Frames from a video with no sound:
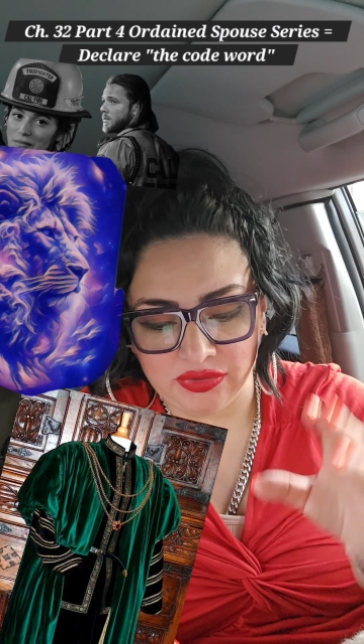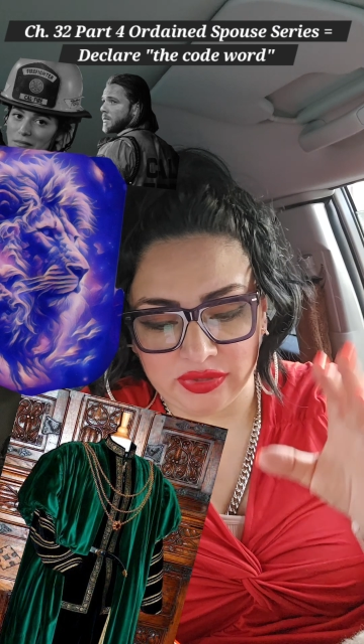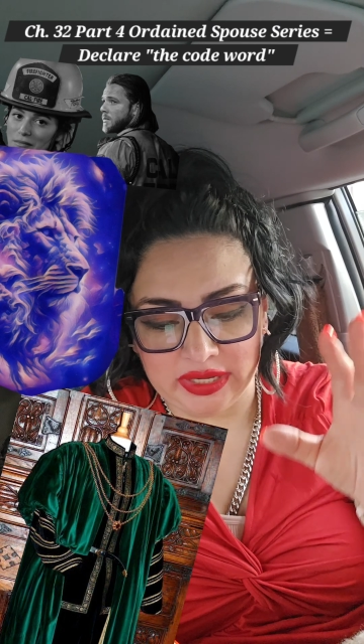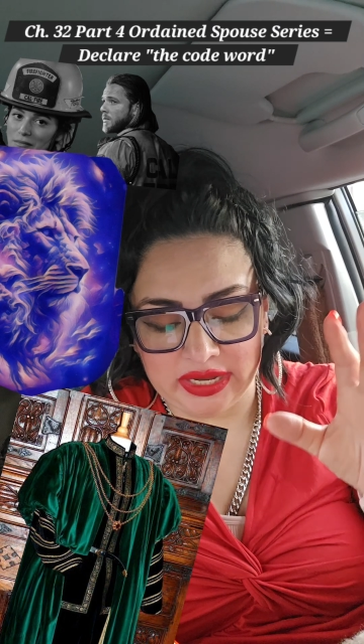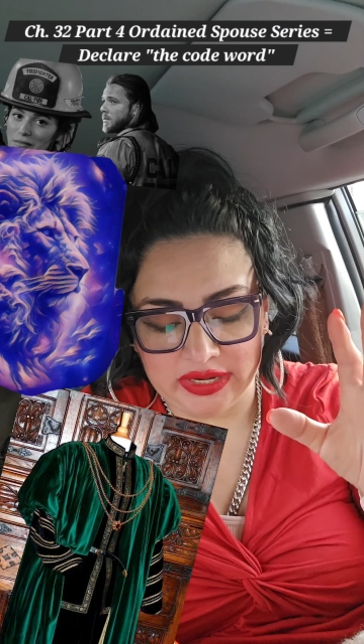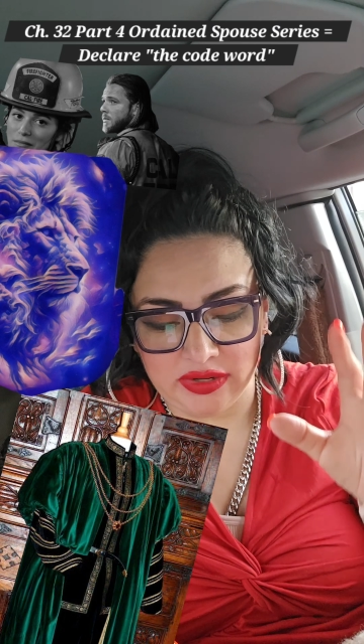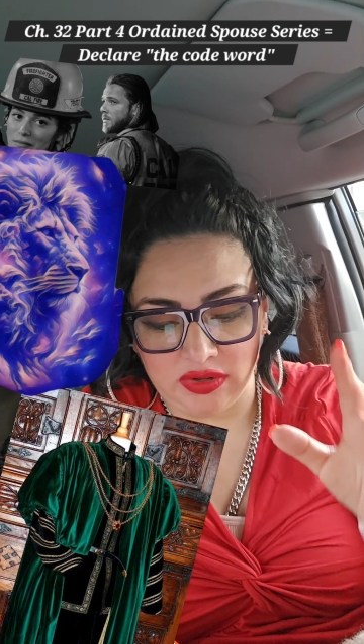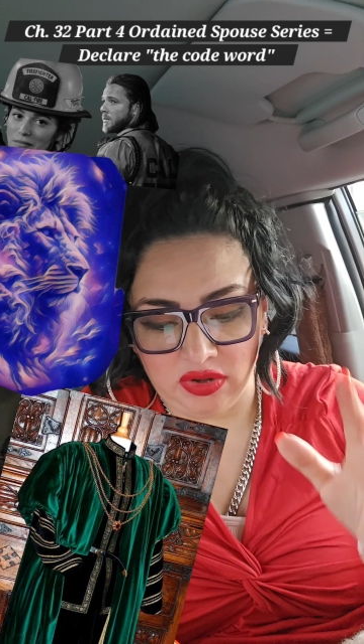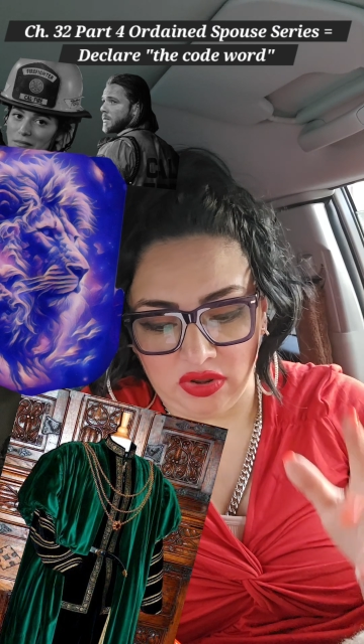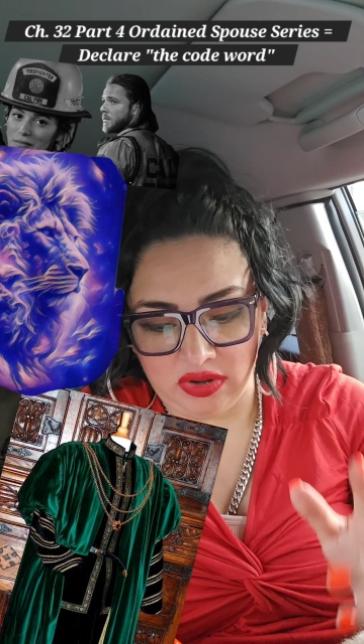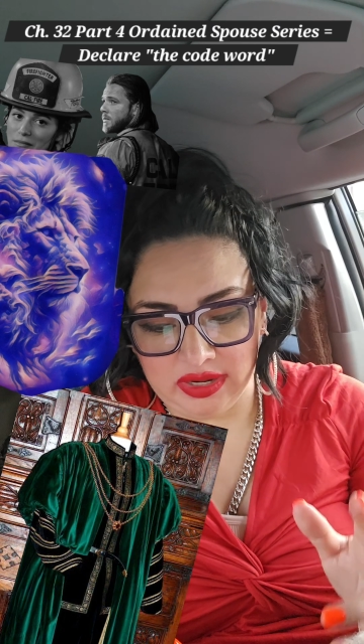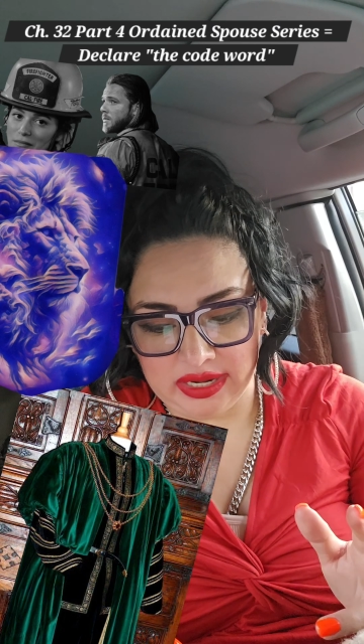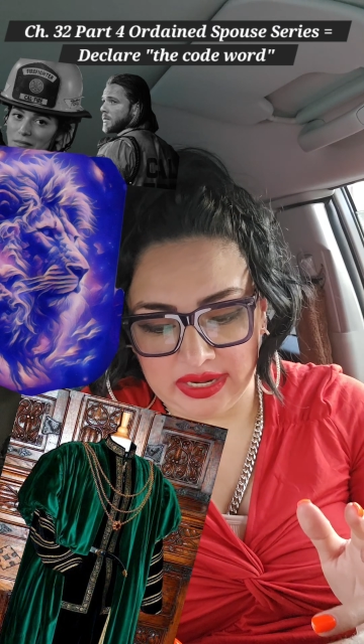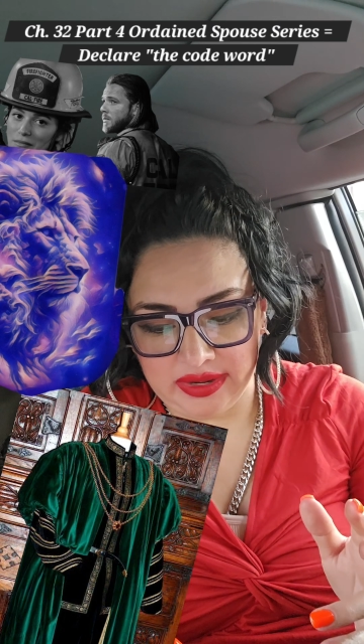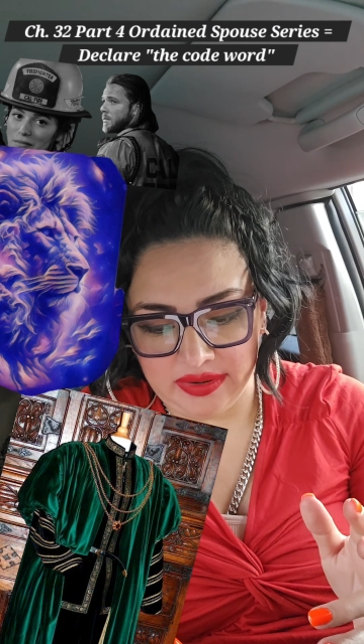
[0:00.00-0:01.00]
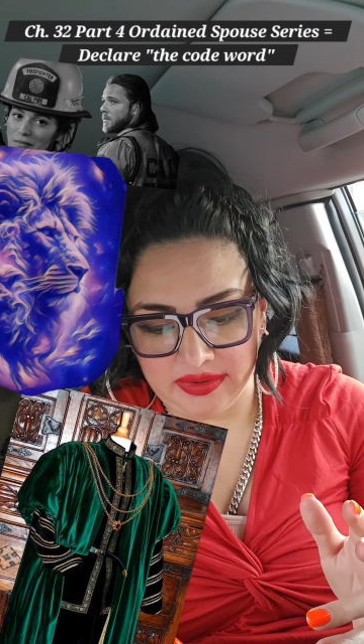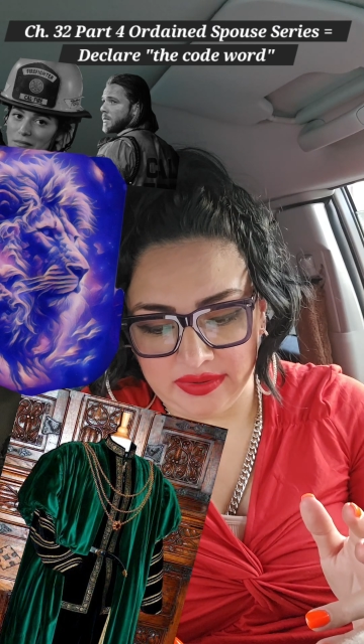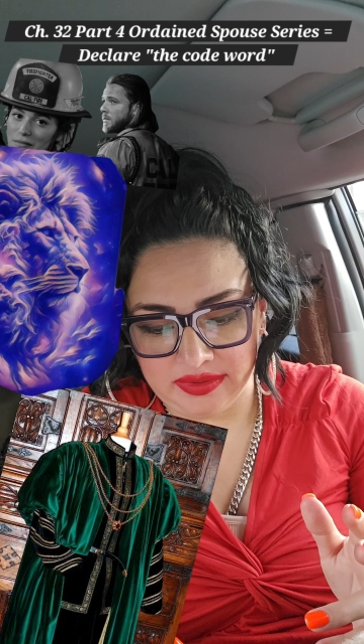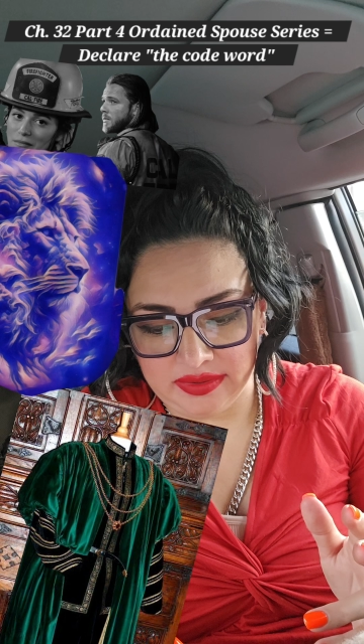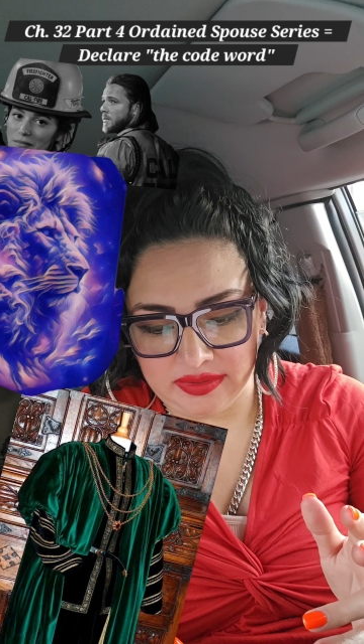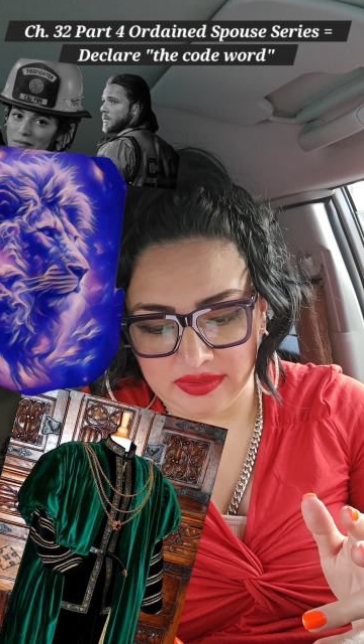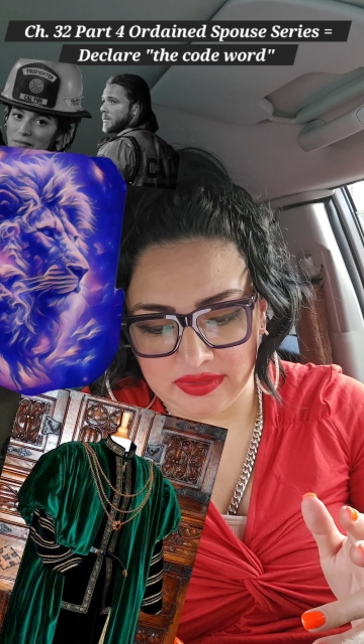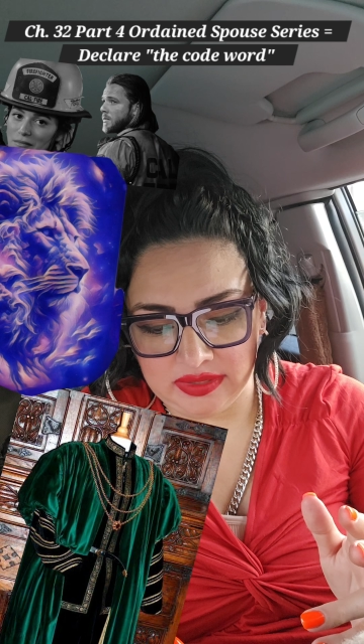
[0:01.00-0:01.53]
also had long hair,